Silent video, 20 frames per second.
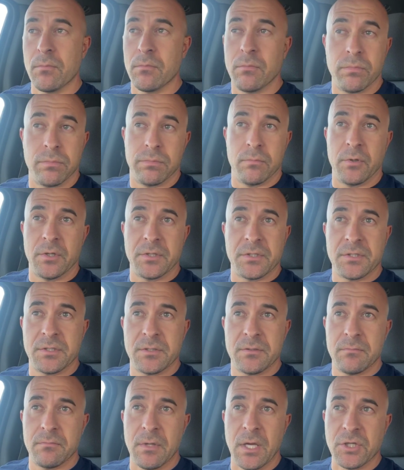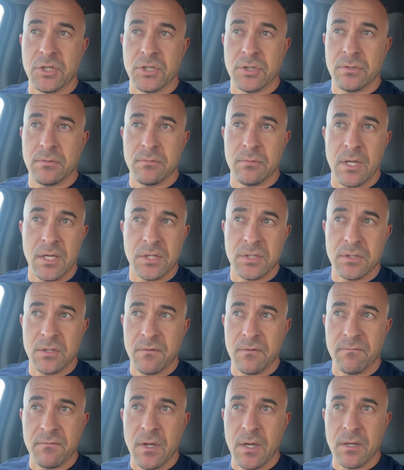which they should
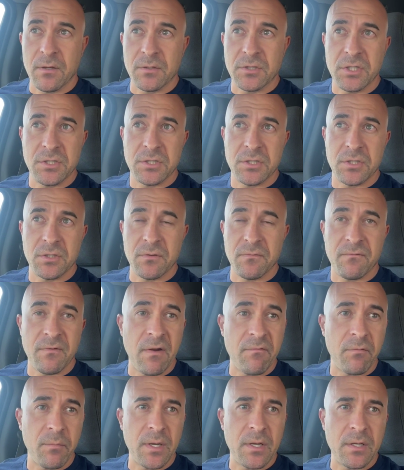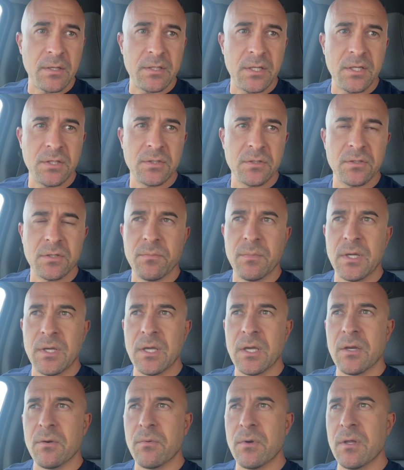have done. She should have never been a teacher to
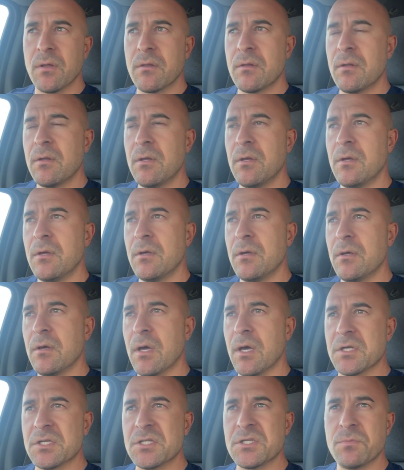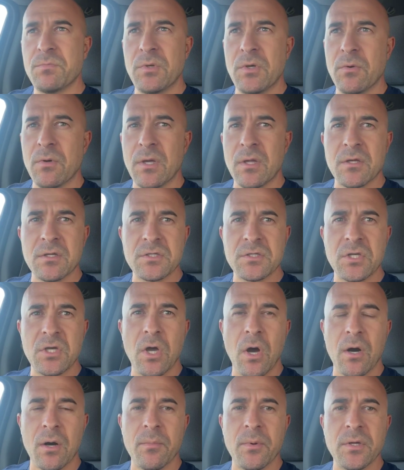begin with, spewing this
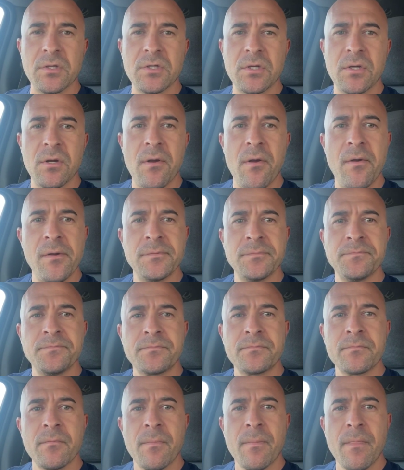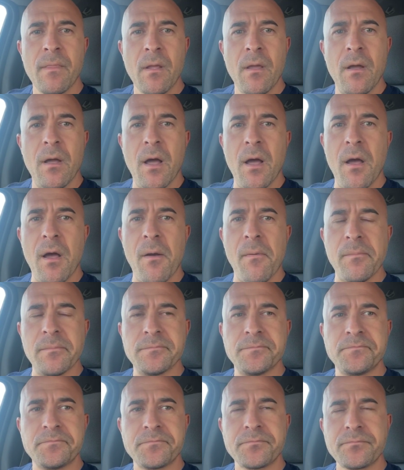garbage. And
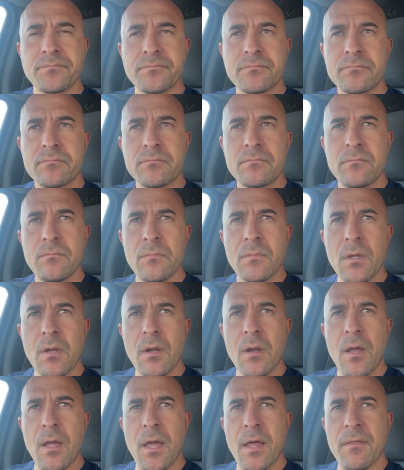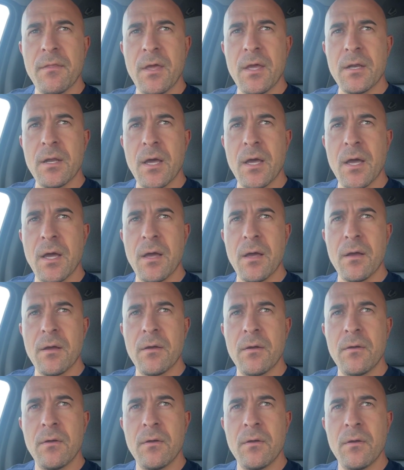then I
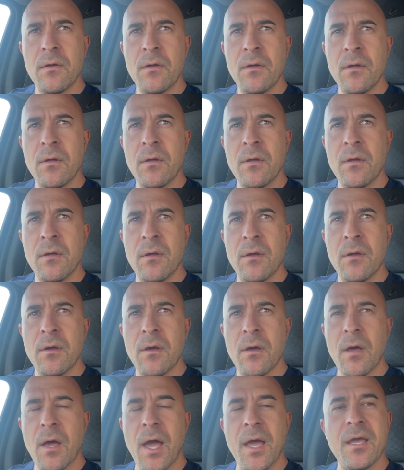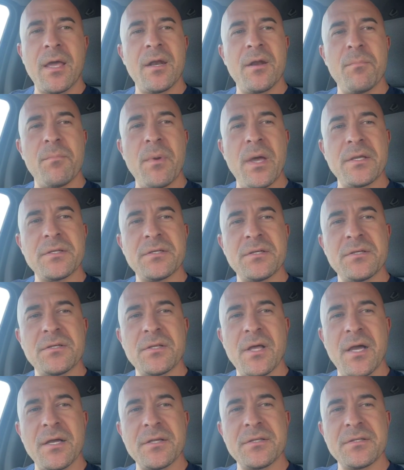get a message
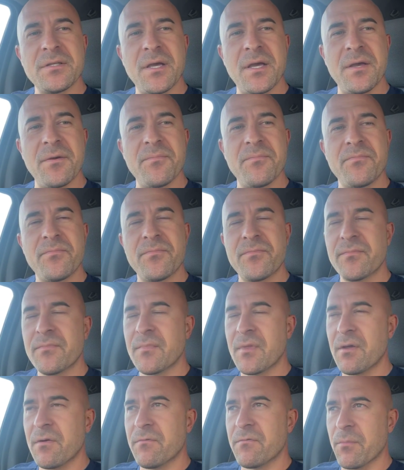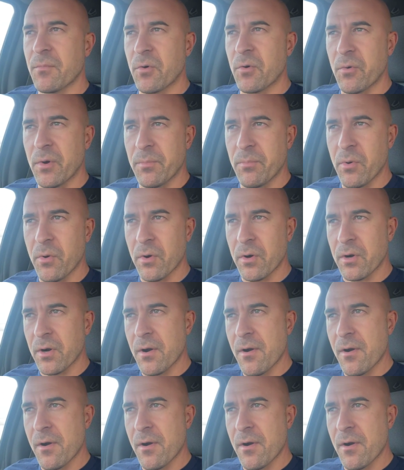last night from a reporter